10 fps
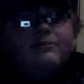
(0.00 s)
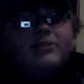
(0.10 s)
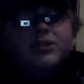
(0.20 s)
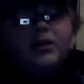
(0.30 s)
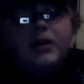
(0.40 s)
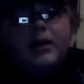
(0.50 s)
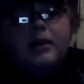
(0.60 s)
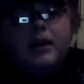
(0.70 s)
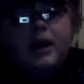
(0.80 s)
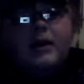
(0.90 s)
have to try to get
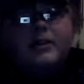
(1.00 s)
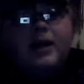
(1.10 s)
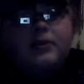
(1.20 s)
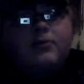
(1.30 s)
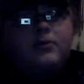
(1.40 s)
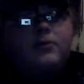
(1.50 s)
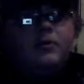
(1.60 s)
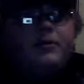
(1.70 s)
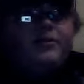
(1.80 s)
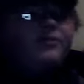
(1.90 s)
in contact with
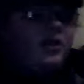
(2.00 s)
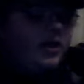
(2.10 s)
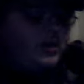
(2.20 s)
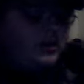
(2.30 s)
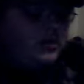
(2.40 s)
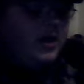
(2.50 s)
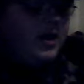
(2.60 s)
one of my friends